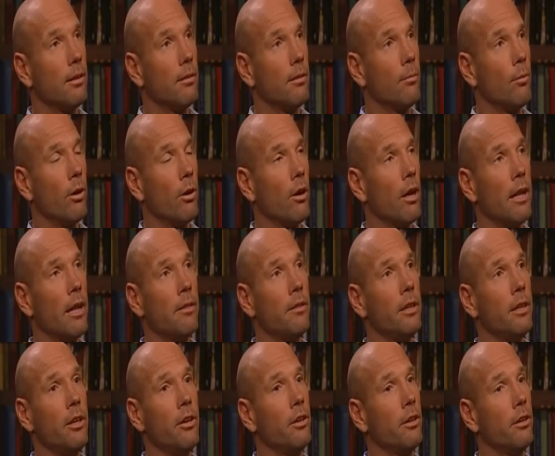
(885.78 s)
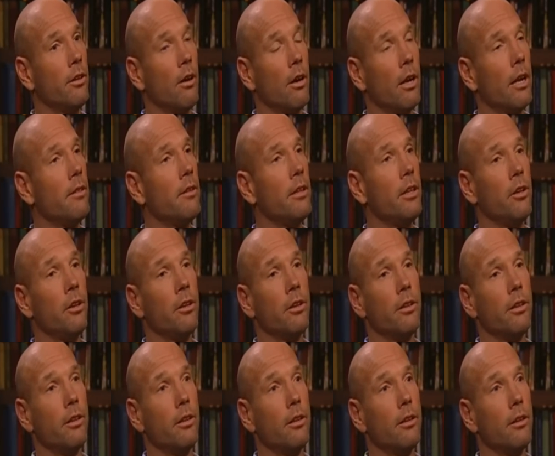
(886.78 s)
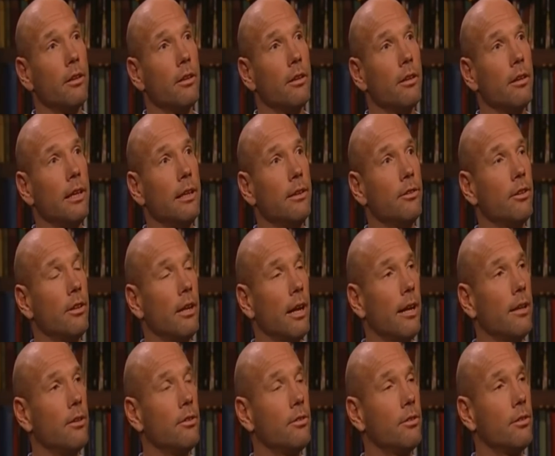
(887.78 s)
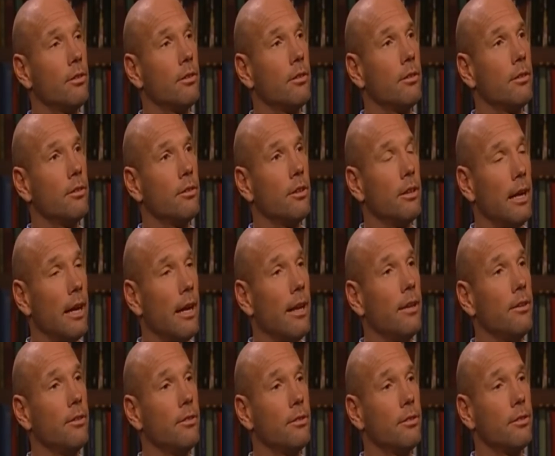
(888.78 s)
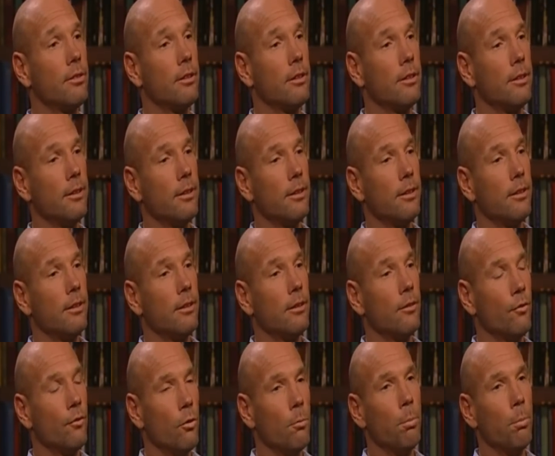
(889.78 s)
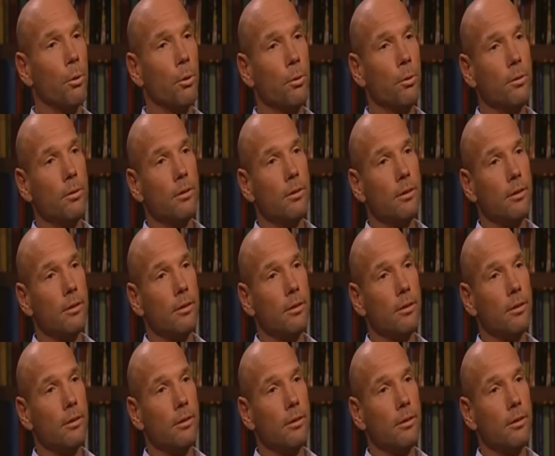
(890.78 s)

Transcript: well, I don't think you could, in today's today's football,